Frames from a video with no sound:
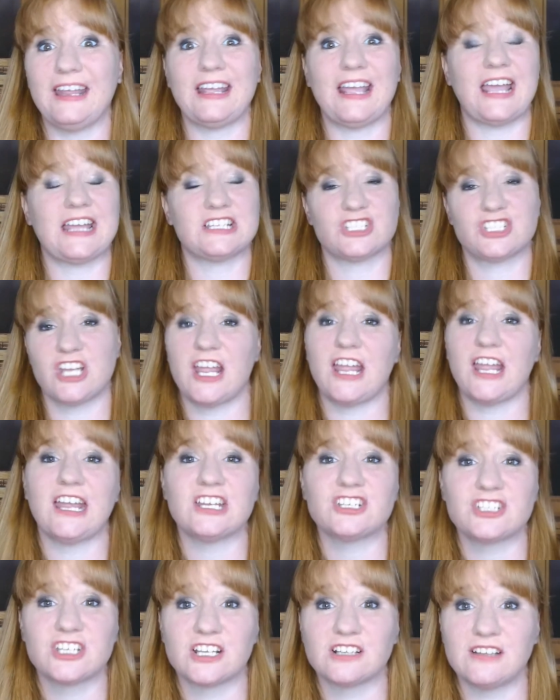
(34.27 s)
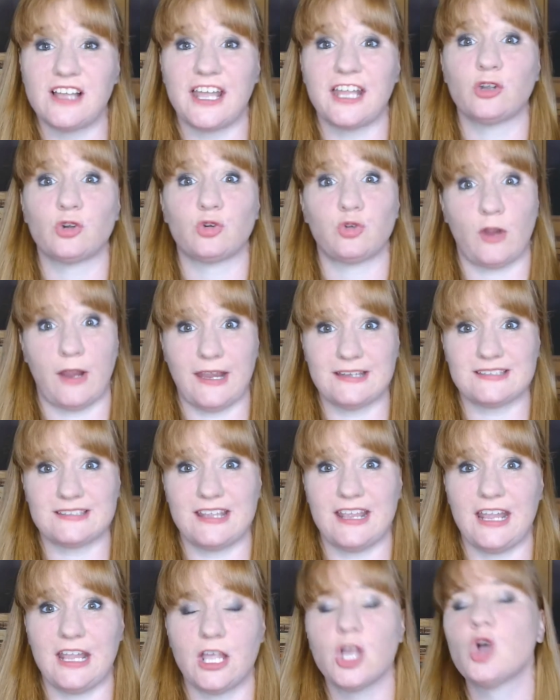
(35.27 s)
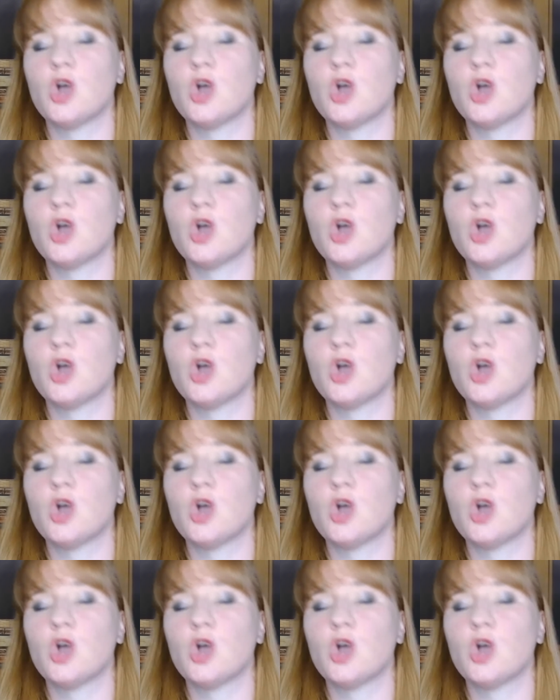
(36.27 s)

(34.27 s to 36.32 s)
and changing like crazy,